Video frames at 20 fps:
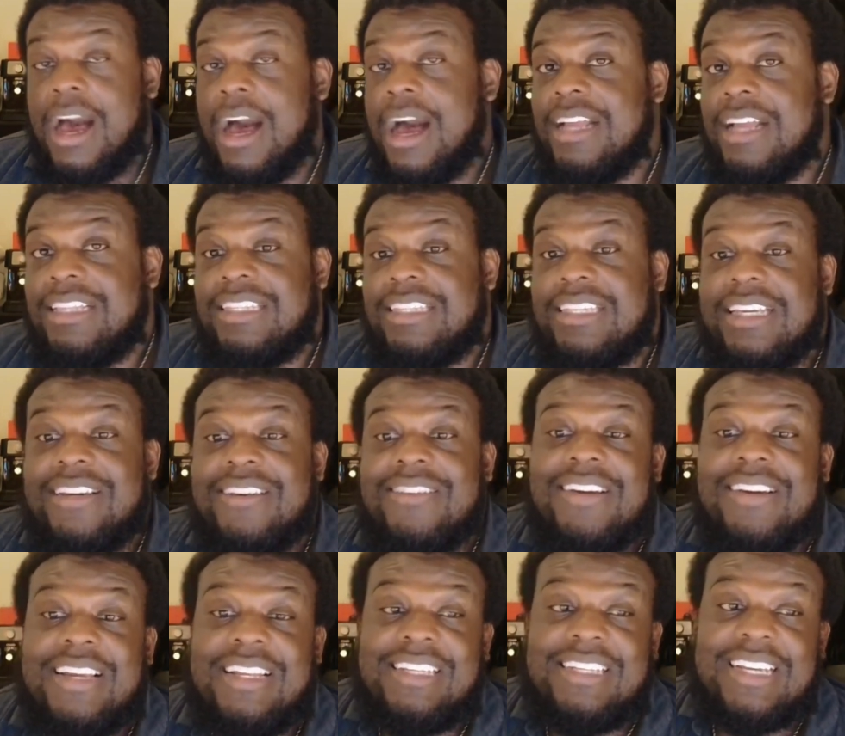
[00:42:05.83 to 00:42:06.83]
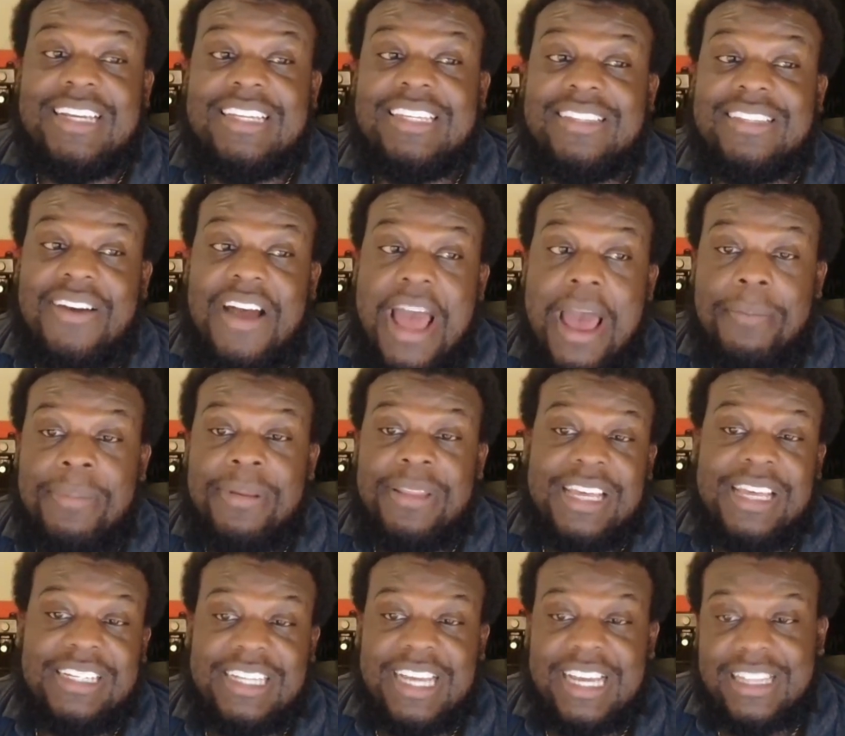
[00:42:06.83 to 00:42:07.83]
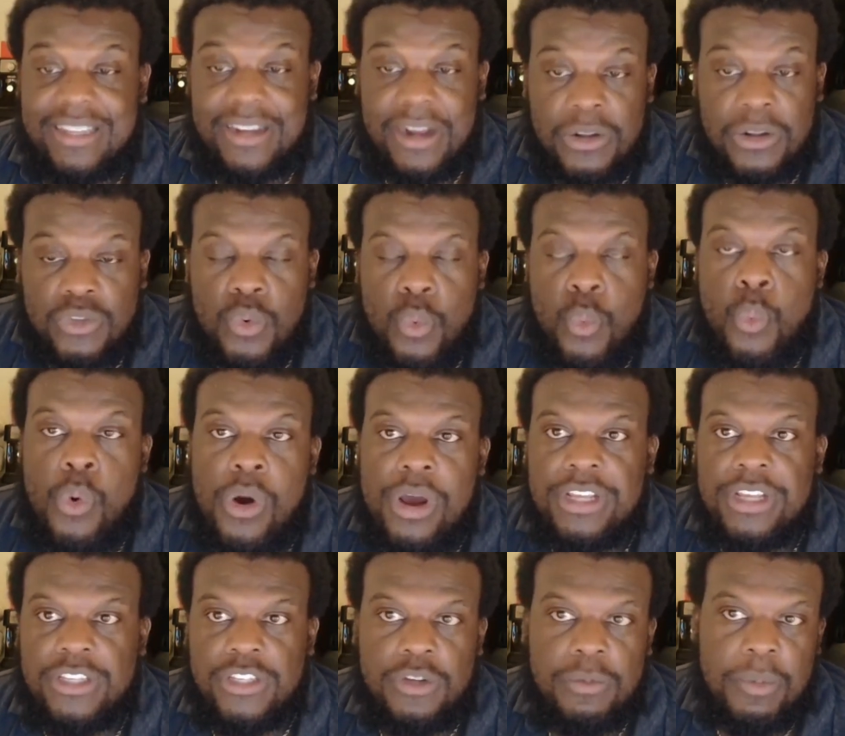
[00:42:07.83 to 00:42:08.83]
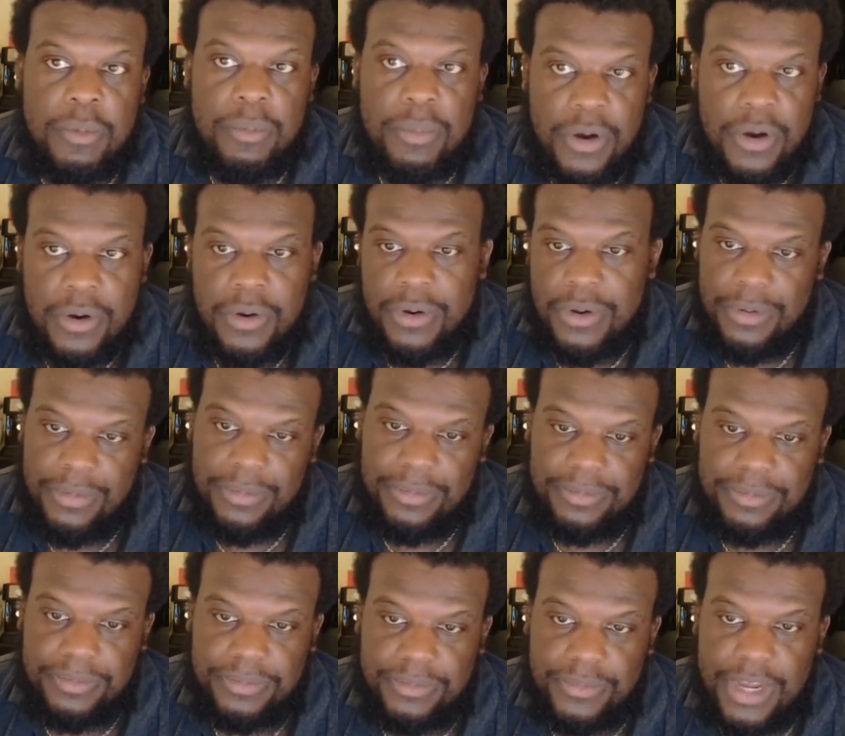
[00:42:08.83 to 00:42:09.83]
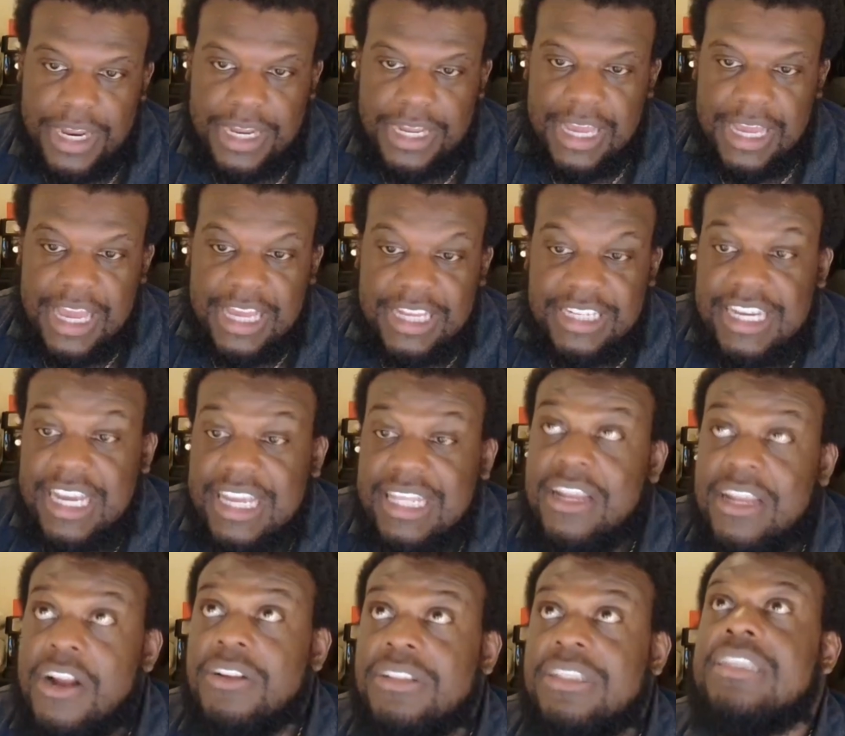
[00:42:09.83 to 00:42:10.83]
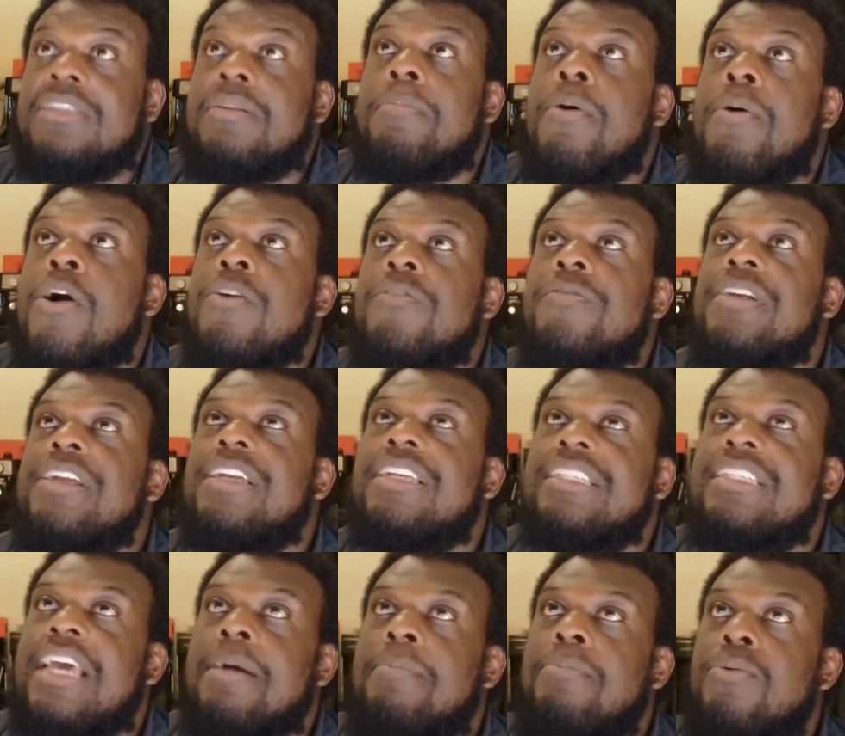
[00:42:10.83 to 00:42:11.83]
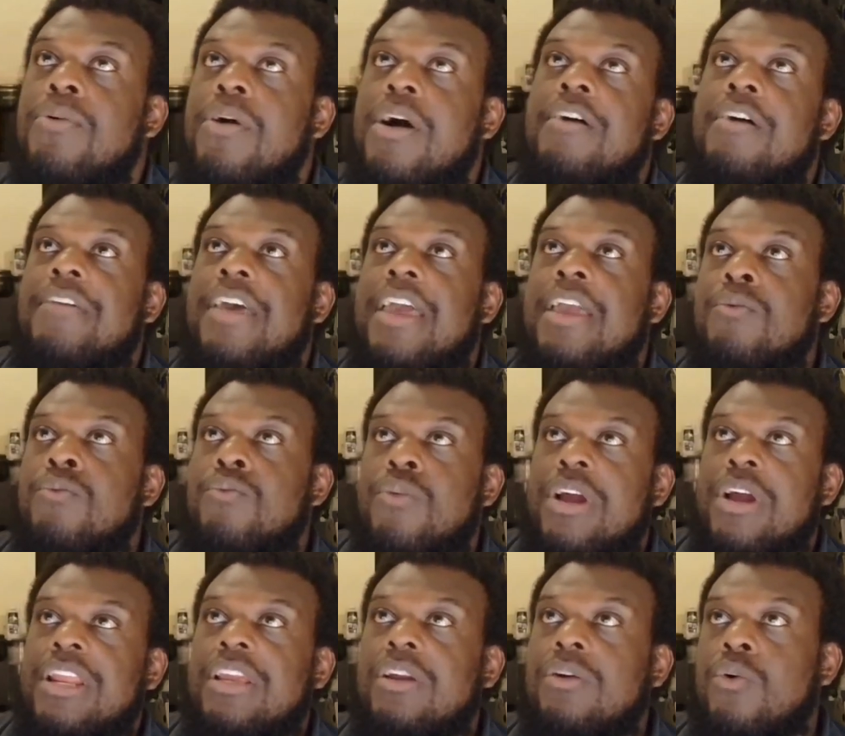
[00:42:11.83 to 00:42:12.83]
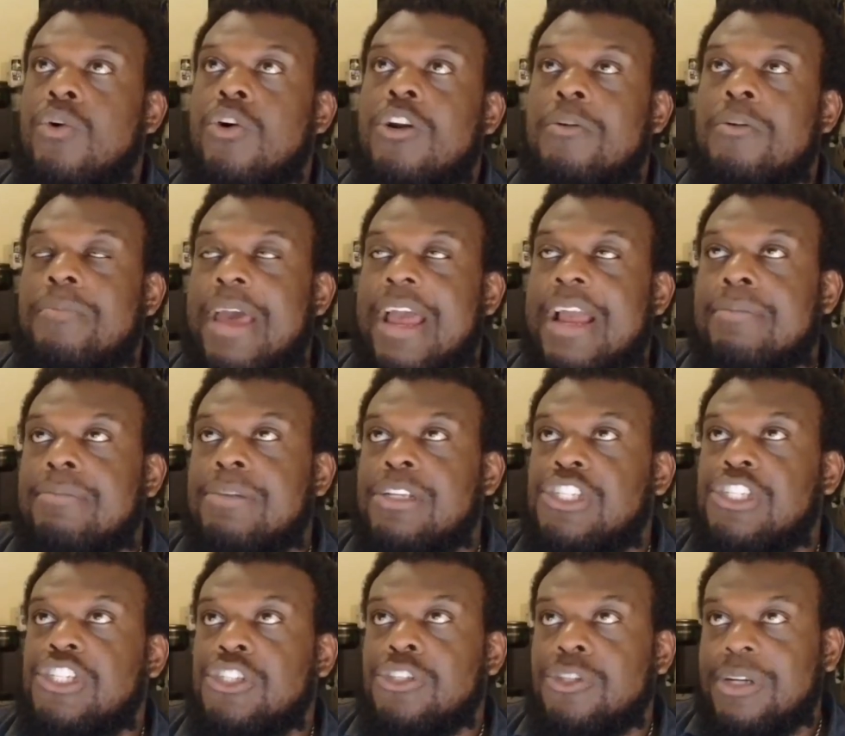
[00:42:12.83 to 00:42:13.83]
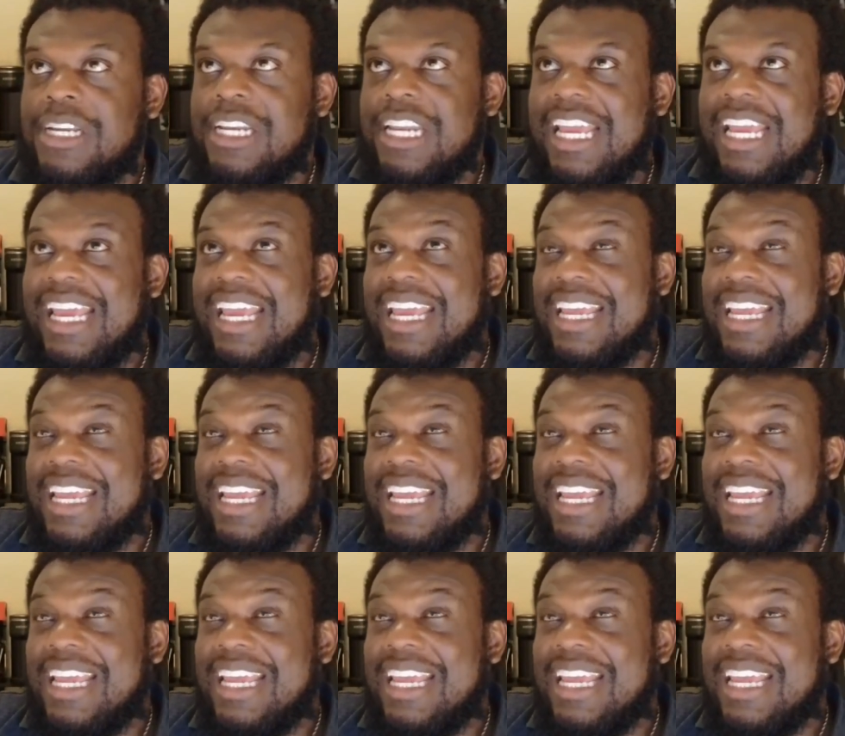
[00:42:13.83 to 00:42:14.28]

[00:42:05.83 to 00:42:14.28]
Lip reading: Until it just so happened that Jalen Hurts won a Super Bowl, right? Jalen Hurts is the perfect example of a running quarterback maturing